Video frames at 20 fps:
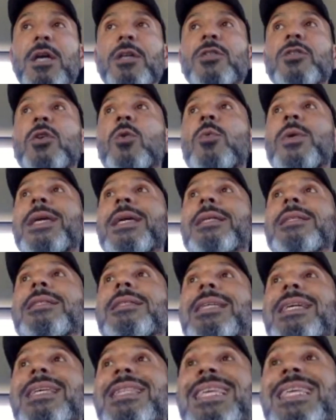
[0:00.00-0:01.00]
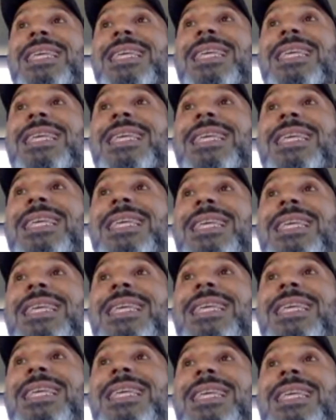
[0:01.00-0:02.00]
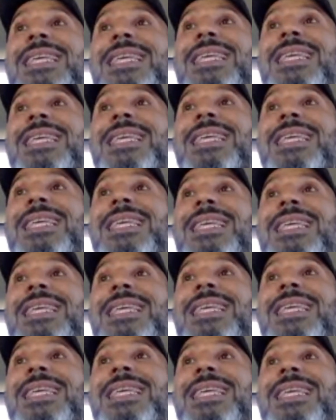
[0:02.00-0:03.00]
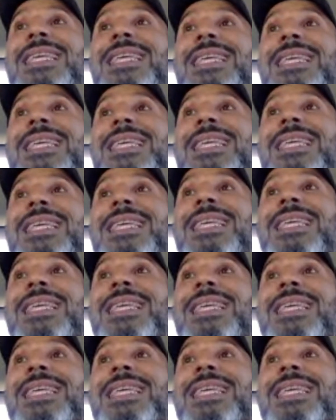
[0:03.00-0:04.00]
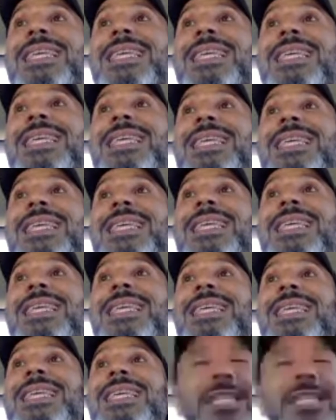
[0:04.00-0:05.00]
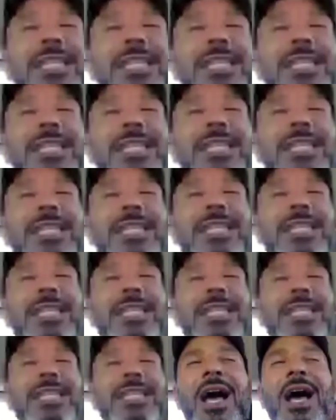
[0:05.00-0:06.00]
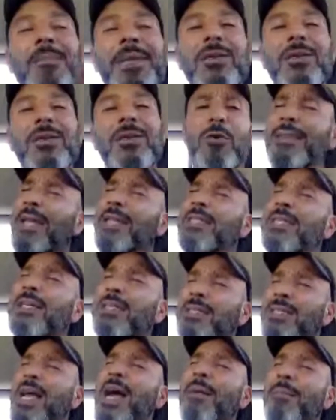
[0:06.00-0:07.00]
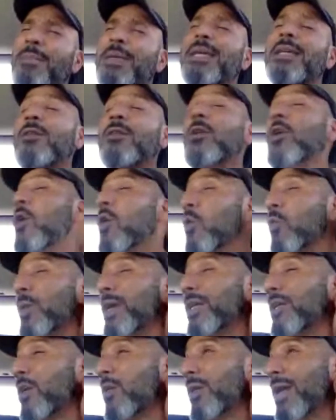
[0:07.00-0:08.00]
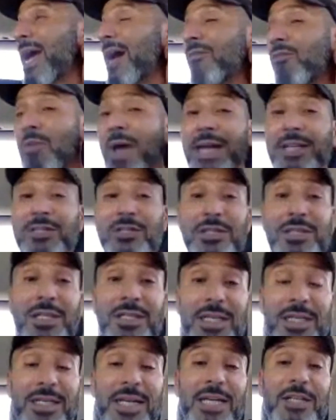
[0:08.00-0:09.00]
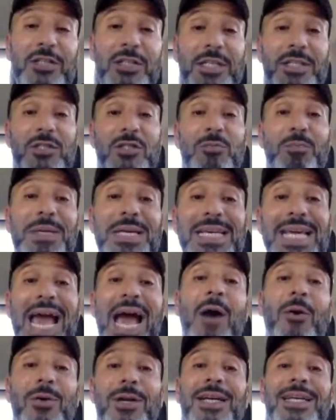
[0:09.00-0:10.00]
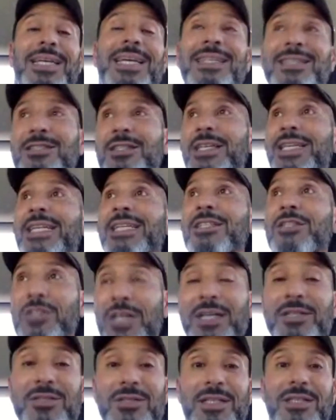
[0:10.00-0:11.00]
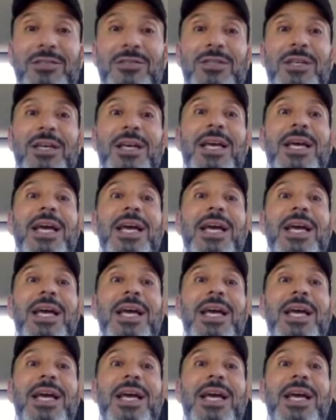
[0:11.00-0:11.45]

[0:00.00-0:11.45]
So we can see the innocence, the innocence behind their activity. That does not mean we're a doormat. That does not mean we don't have righteous indignation and speak out against injustice.